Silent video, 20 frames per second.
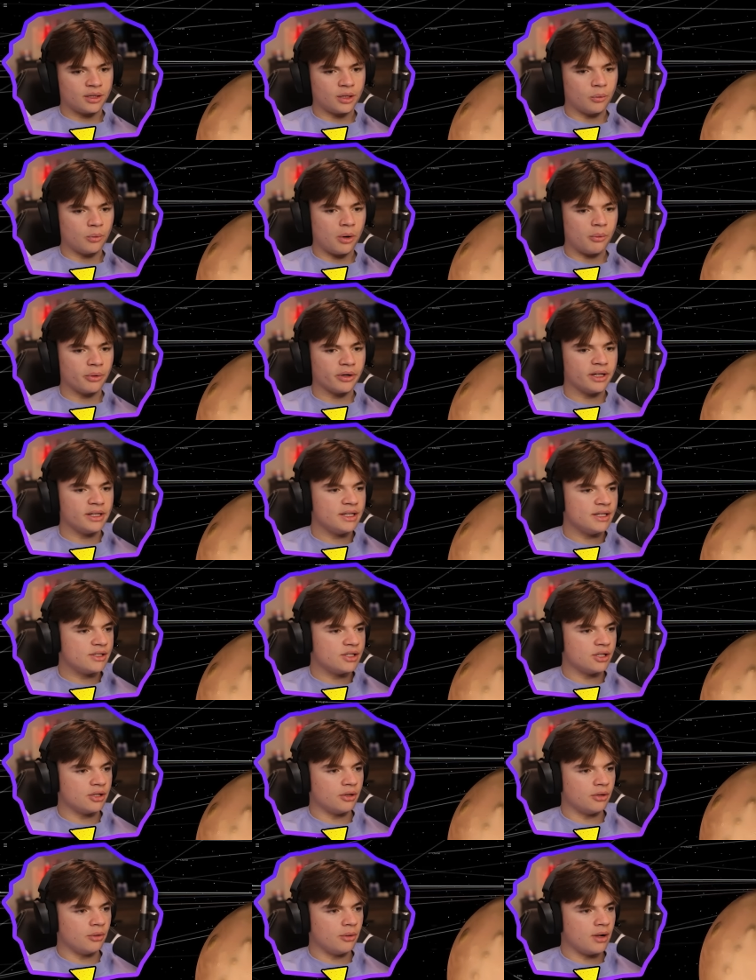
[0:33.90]
so what we're gonna
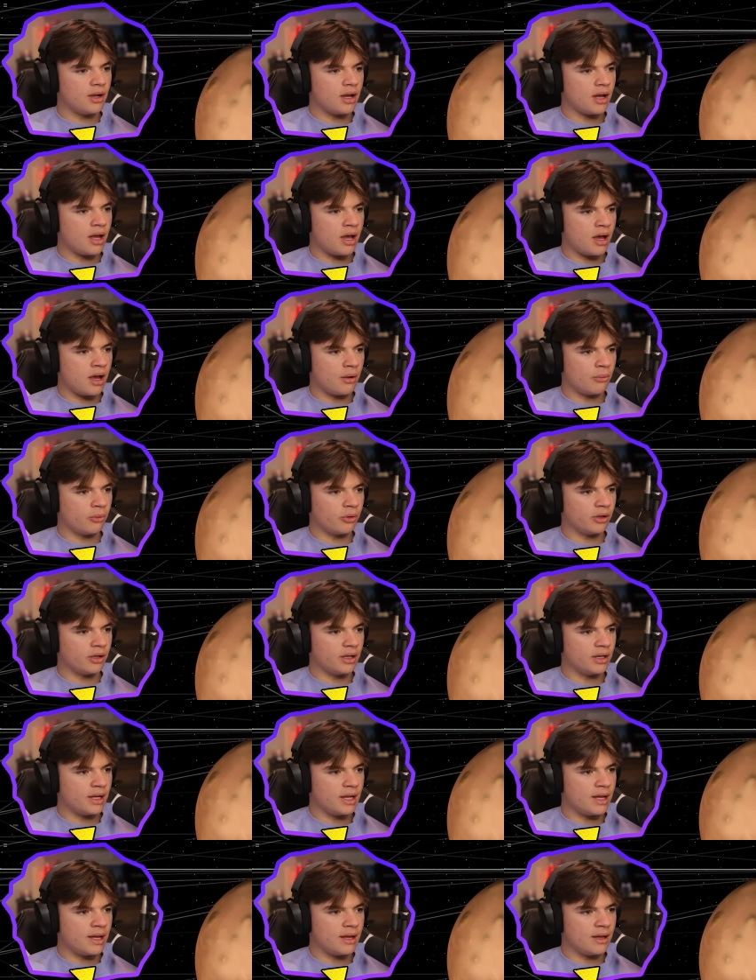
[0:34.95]
do, uh, we're
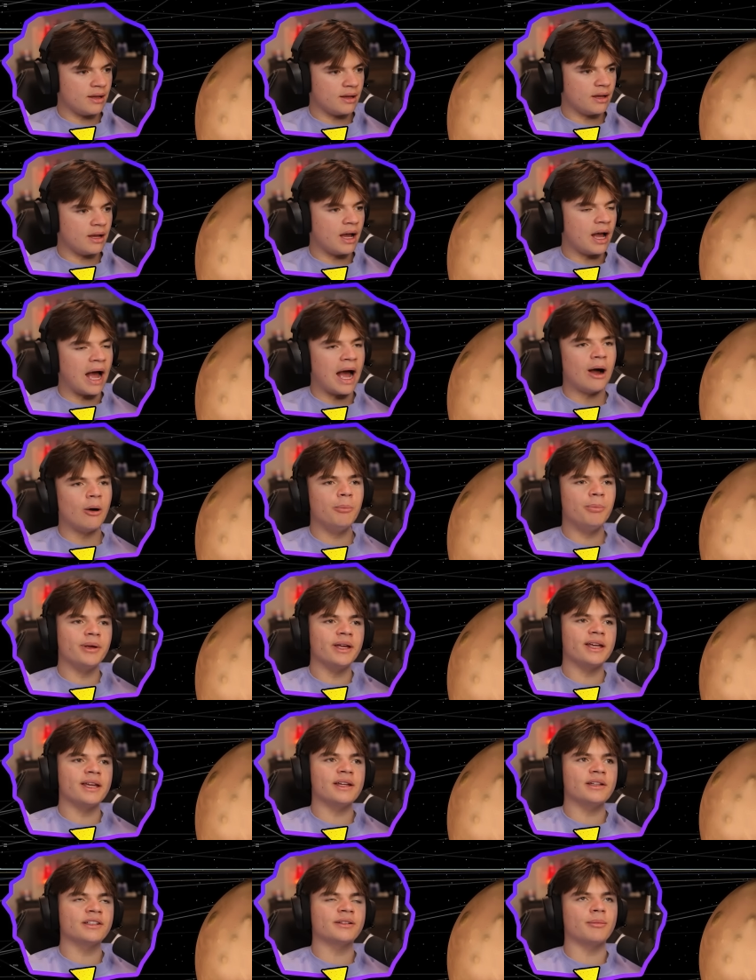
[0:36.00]
gonna, how
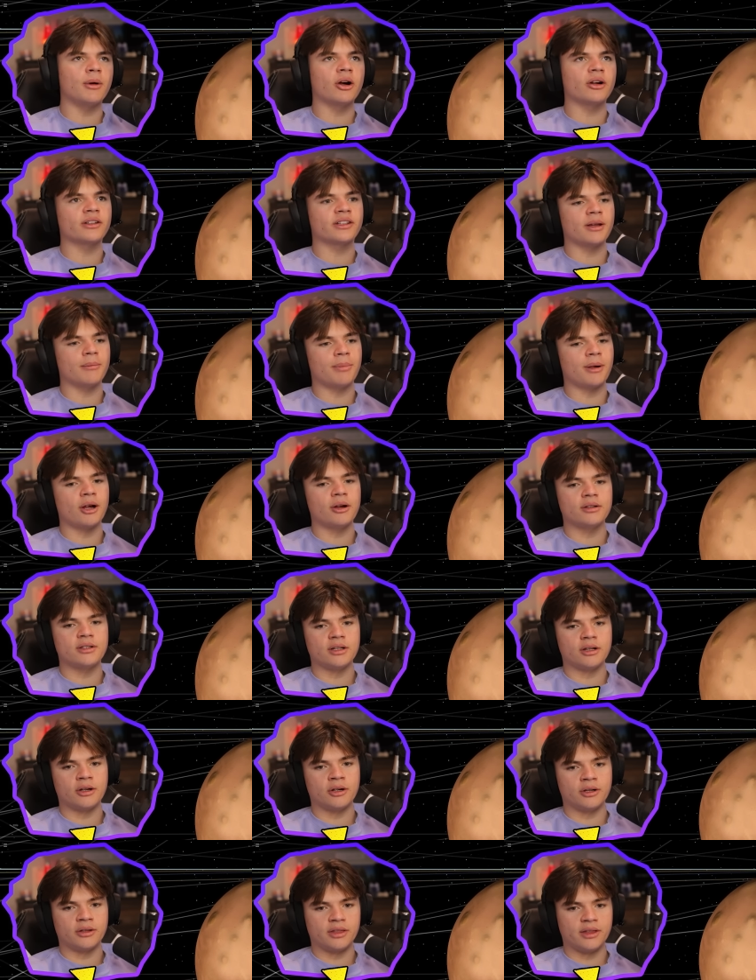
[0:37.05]
big is Mars compared
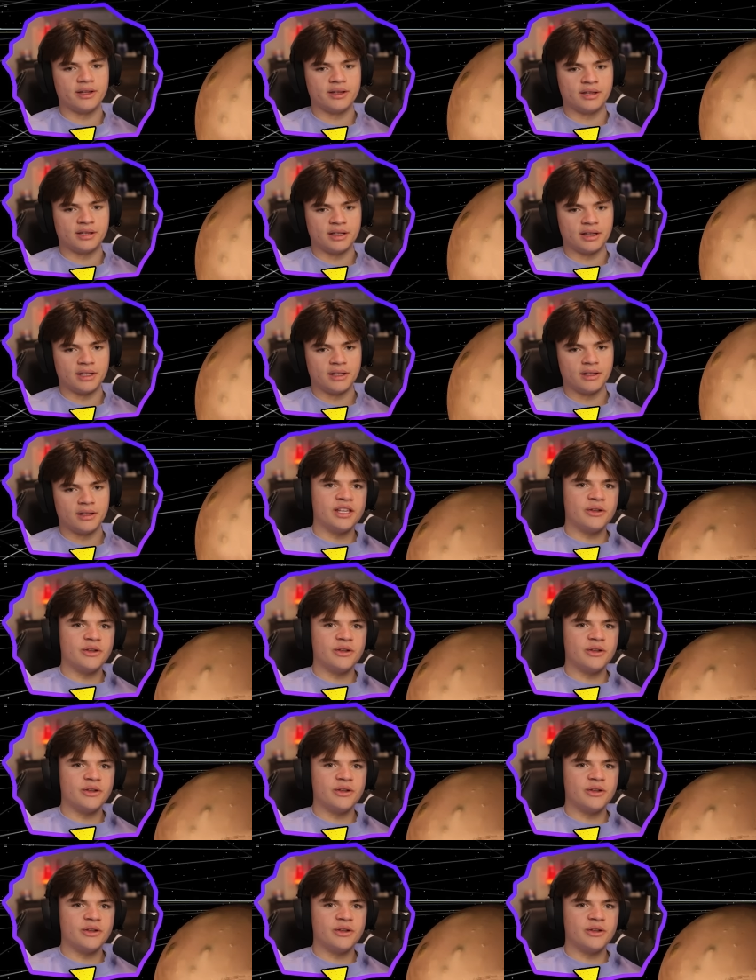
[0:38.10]
to Earth? Let's see.